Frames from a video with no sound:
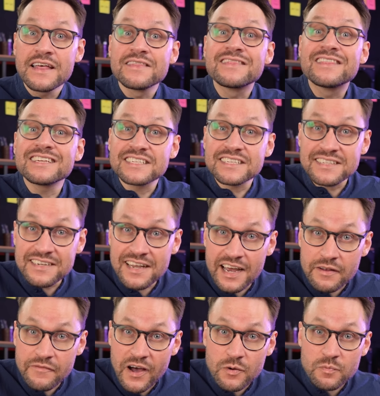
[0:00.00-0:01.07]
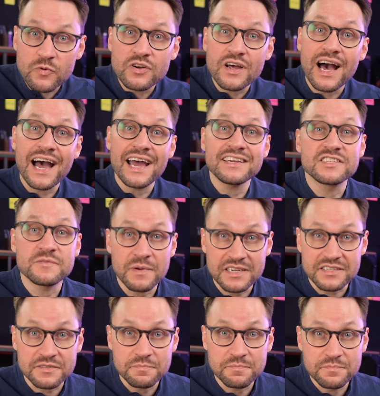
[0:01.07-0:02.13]
this is the kind of output I
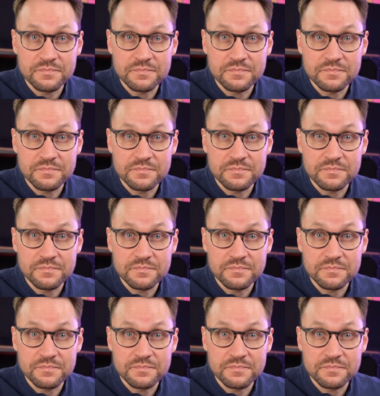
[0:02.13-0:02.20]
expect.